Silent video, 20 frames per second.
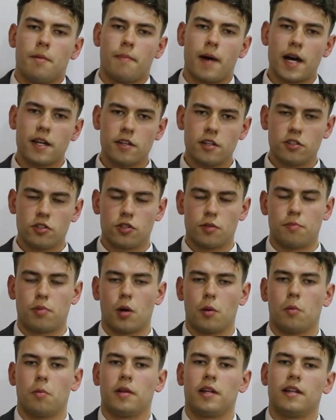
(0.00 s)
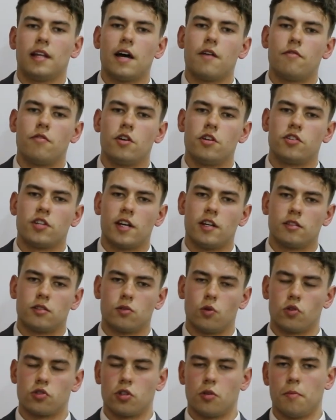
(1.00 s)
Padness should probably leverage its
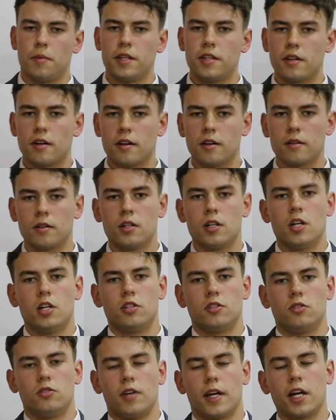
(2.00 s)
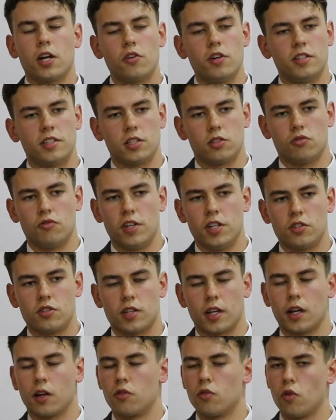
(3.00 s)
social media to increase its reach
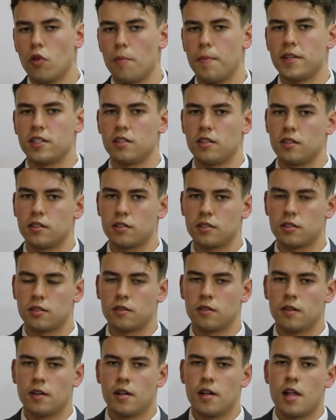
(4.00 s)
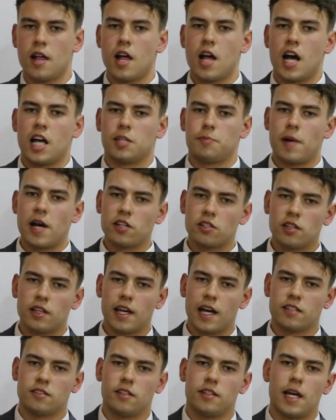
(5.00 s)
and grow the business, especially
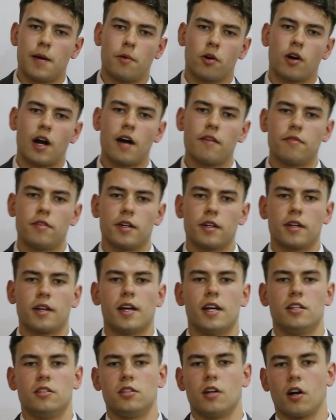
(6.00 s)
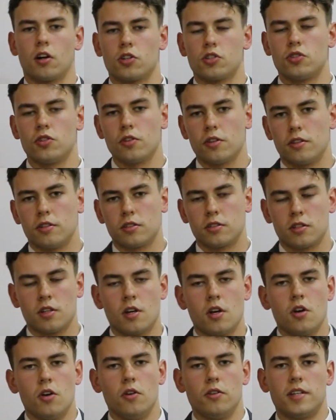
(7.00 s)
as the demographic is young students
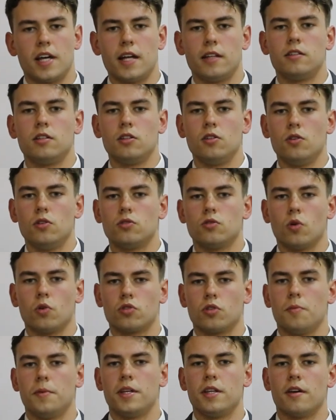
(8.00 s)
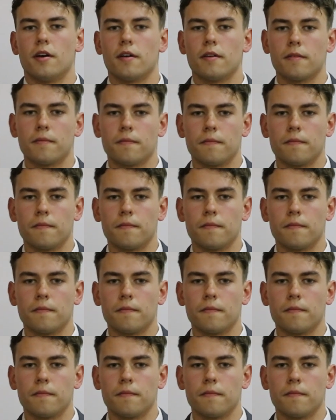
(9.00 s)
who tend to use social media.